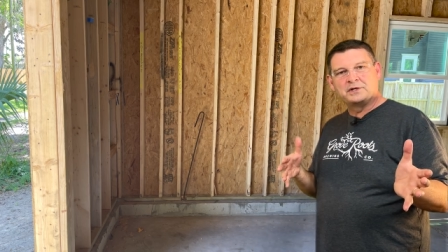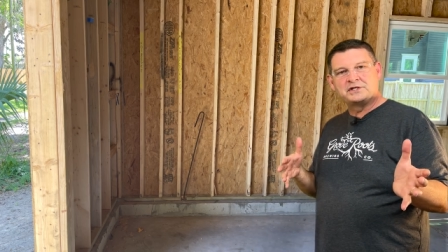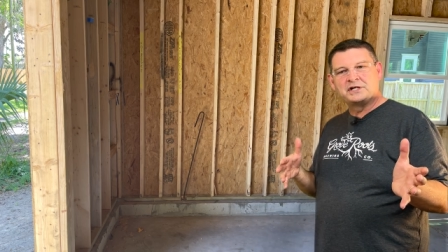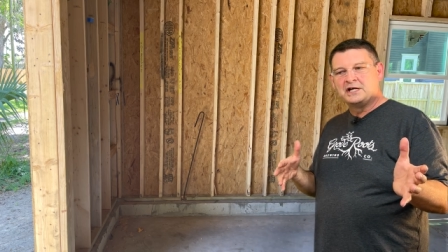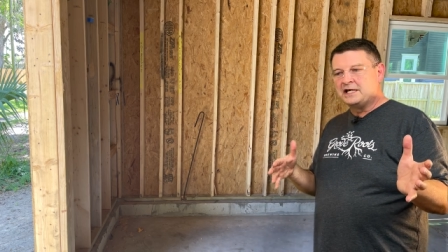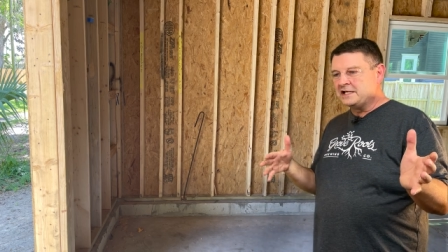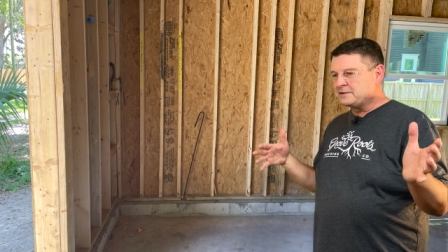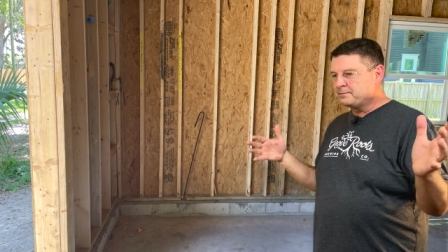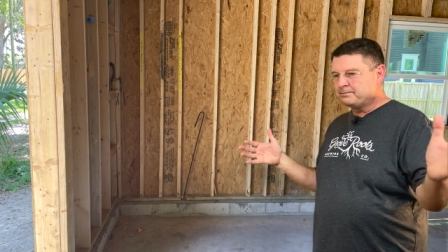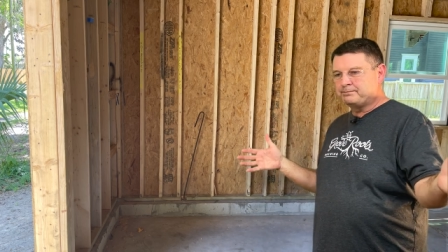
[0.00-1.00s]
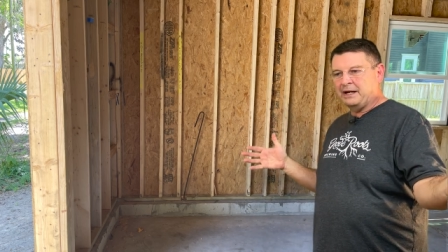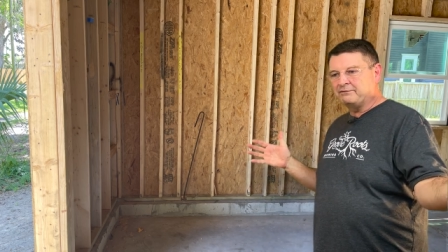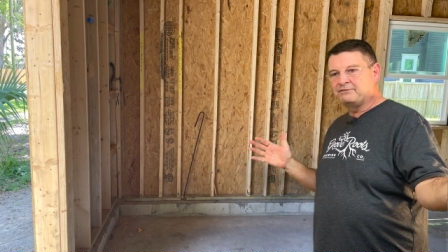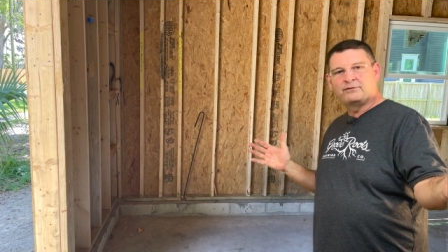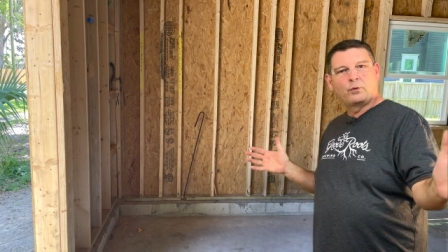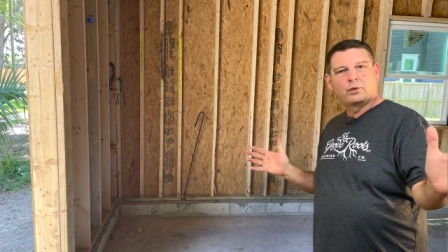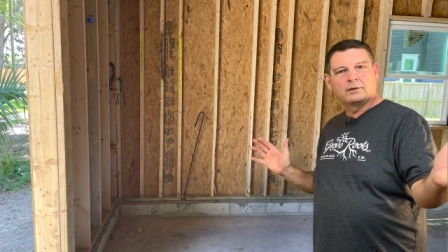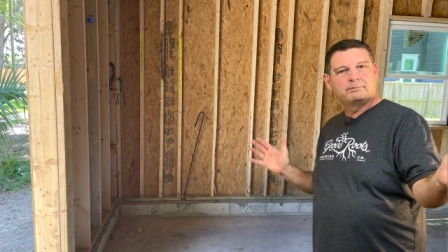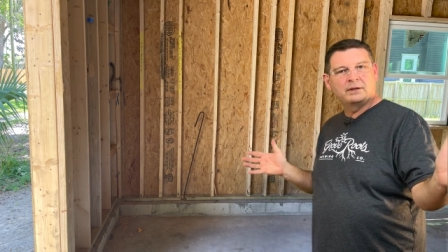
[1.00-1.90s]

which is about four